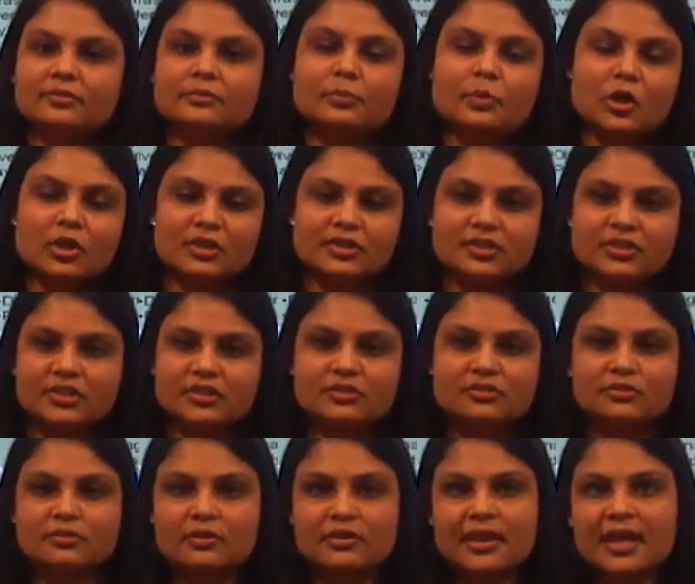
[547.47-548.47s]
policies,
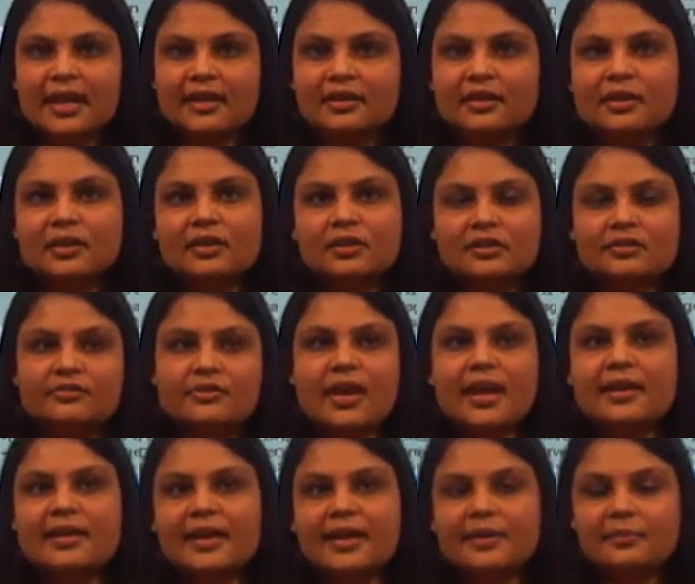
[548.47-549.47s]
so that the
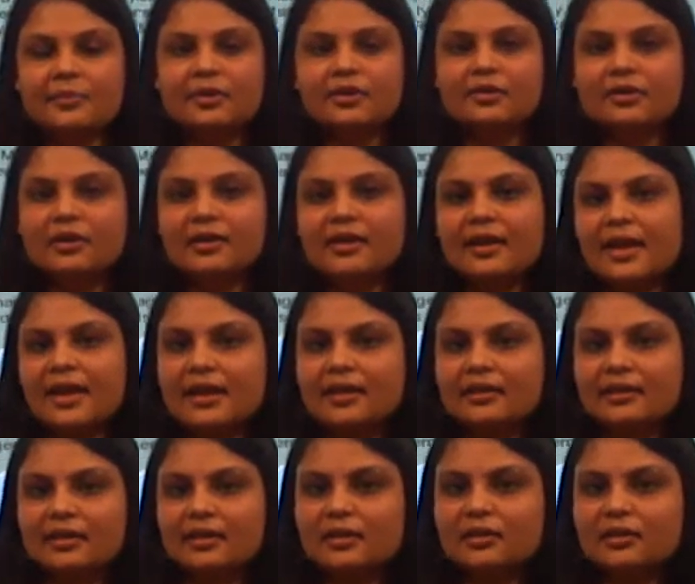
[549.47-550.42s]
trial can be done, and